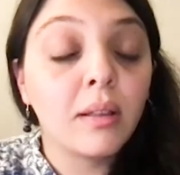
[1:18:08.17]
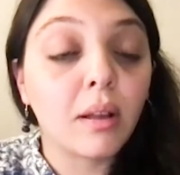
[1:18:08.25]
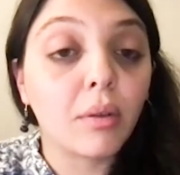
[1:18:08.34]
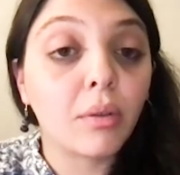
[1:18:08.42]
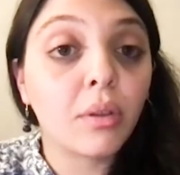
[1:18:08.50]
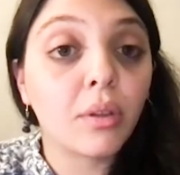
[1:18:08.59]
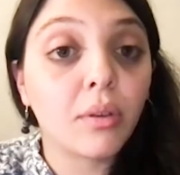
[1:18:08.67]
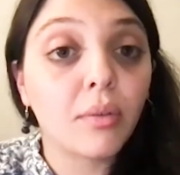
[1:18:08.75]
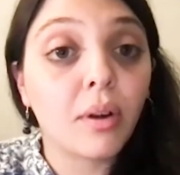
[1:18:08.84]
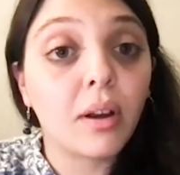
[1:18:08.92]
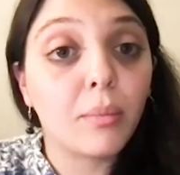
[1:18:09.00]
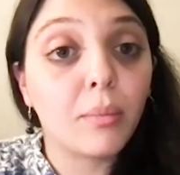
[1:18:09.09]
Now, this is a
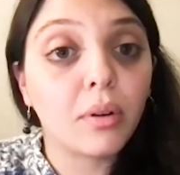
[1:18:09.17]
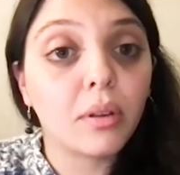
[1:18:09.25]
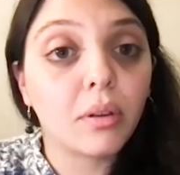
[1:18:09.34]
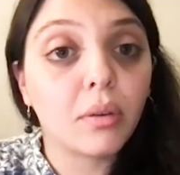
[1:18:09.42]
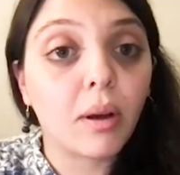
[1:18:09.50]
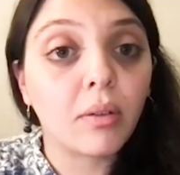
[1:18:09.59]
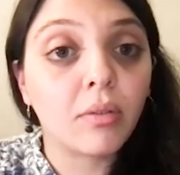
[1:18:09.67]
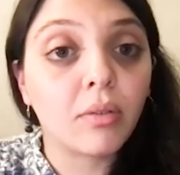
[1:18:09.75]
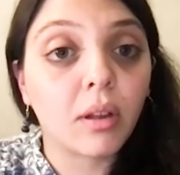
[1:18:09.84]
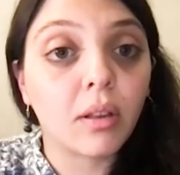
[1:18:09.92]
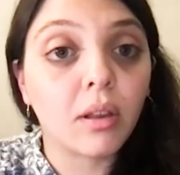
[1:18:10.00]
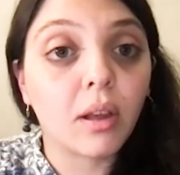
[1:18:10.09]
very important
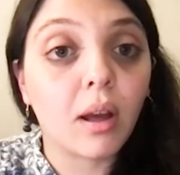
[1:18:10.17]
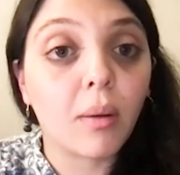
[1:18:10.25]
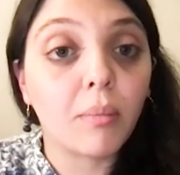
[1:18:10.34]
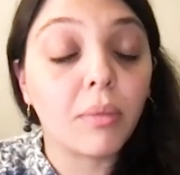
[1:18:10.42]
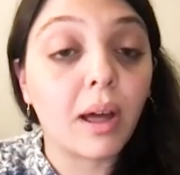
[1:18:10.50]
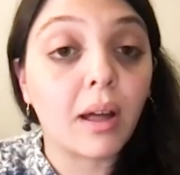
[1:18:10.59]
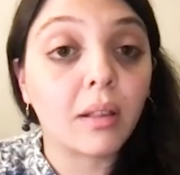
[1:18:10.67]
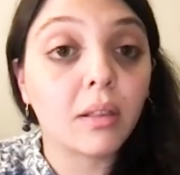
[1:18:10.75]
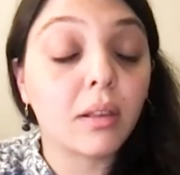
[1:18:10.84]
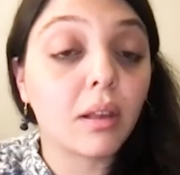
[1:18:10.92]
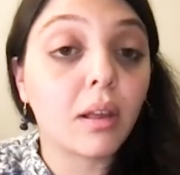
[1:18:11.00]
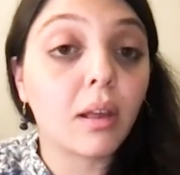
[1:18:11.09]
question that